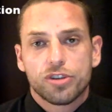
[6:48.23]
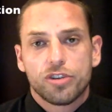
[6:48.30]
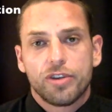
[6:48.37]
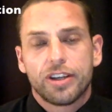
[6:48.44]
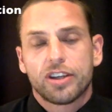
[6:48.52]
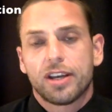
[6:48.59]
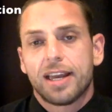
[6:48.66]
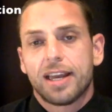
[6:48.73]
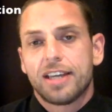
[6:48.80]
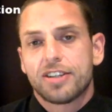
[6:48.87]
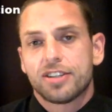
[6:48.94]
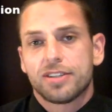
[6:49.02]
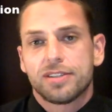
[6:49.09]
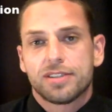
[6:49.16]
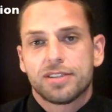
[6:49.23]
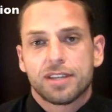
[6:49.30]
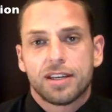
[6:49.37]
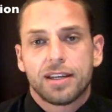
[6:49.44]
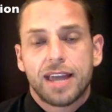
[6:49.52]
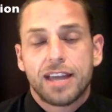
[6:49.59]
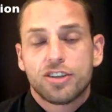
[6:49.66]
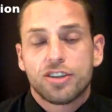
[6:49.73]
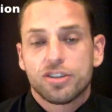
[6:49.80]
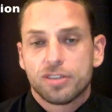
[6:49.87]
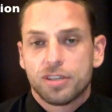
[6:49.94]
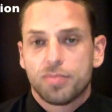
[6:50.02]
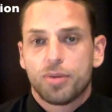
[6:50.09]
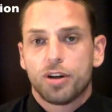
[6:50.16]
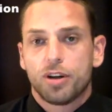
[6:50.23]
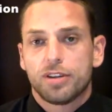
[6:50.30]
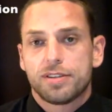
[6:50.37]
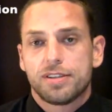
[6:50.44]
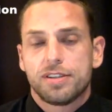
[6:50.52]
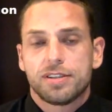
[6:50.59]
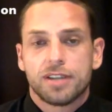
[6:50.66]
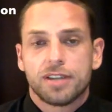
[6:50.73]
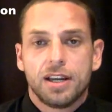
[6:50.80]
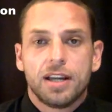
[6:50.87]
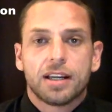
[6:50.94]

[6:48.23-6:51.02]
and regulations and agency policies